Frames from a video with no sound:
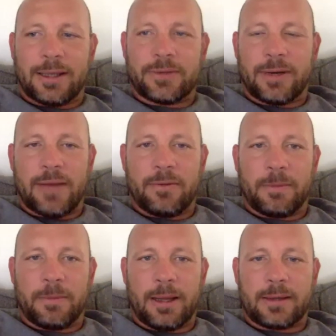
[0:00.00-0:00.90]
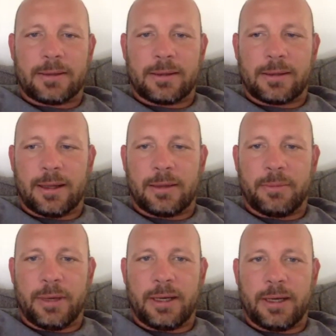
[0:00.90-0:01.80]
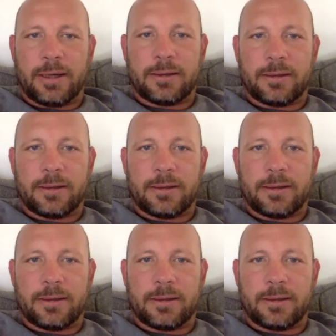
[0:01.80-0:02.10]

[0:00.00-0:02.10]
for having me, man. Glad to be here.